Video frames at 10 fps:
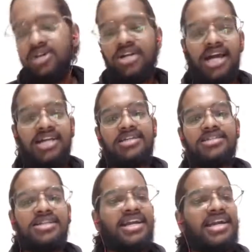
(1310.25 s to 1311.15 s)
good
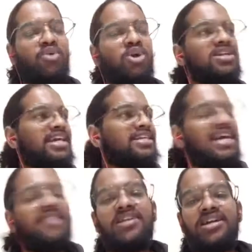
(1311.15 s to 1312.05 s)
artist, and I want to like
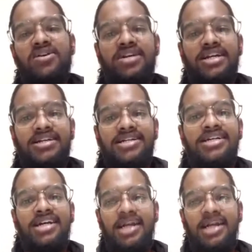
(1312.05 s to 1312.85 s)
travel around and